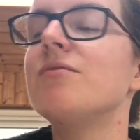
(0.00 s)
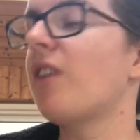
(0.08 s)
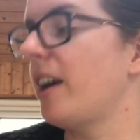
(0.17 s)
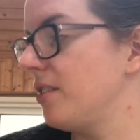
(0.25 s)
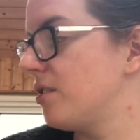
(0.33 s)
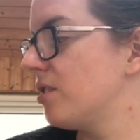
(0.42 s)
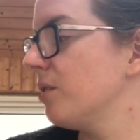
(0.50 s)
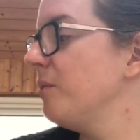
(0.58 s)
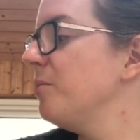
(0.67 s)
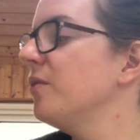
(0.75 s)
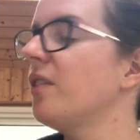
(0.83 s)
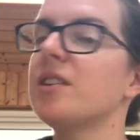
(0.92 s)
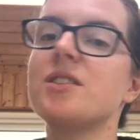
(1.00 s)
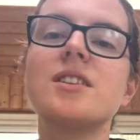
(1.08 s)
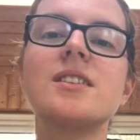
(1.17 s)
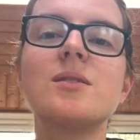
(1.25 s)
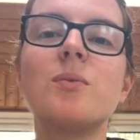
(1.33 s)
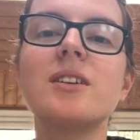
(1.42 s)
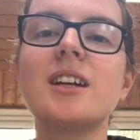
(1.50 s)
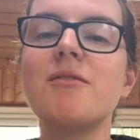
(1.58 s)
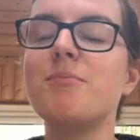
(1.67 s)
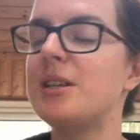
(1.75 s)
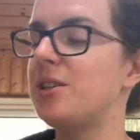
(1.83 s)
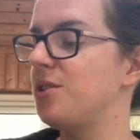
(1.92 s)
right, shall we move on to what
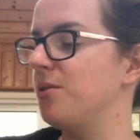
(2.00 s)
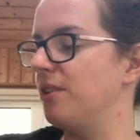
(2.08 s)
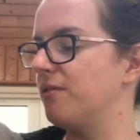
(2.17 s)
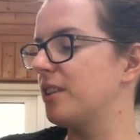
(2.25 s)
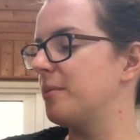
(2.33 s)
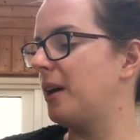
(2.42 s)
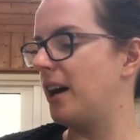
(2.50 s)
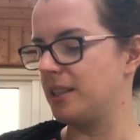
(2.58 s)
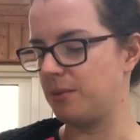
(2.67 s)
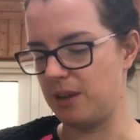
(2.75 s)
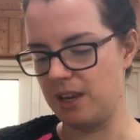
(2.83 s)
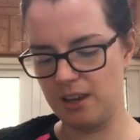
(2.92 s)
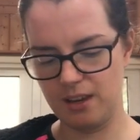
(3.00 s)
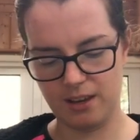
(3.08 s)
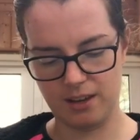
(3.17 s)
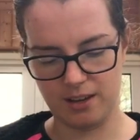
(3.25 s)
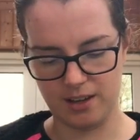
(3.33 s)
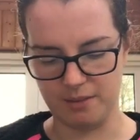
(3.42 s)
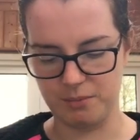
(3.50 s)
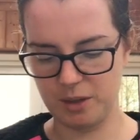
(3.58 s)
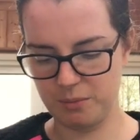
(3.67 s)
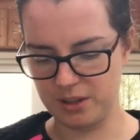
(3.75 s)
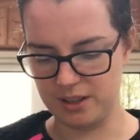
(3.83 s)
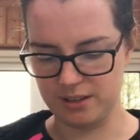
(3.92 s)
I've been doing for the past week? I'm going
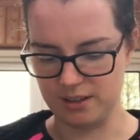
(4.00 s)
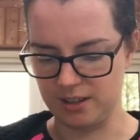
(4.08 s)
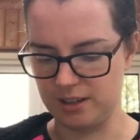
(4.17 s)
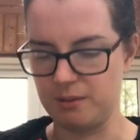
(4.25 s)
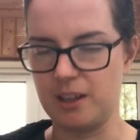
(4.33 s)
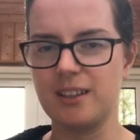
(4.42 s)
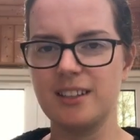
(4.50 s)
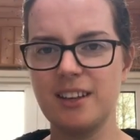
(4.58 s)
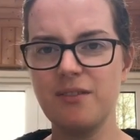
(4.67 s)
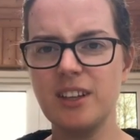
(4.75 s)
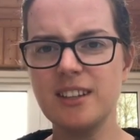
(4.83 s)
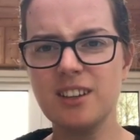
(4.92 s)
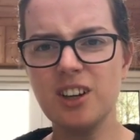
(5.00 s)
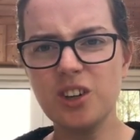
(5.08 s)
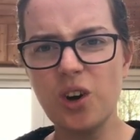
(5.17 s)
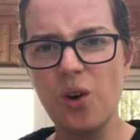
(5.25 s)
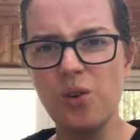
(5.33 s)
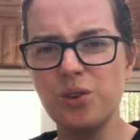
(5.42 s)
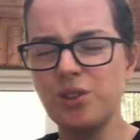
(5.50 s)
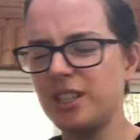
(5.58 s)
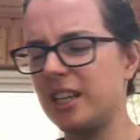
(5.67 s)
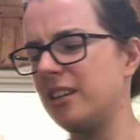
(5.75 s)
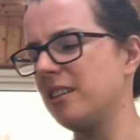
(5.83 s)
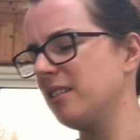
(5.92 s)
to put this on as well because it's got cold
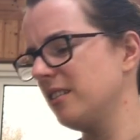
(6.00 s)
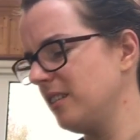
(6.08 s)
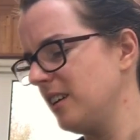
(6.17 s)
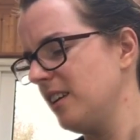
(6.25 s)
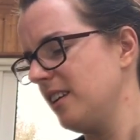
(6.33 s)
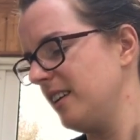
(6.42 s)
here.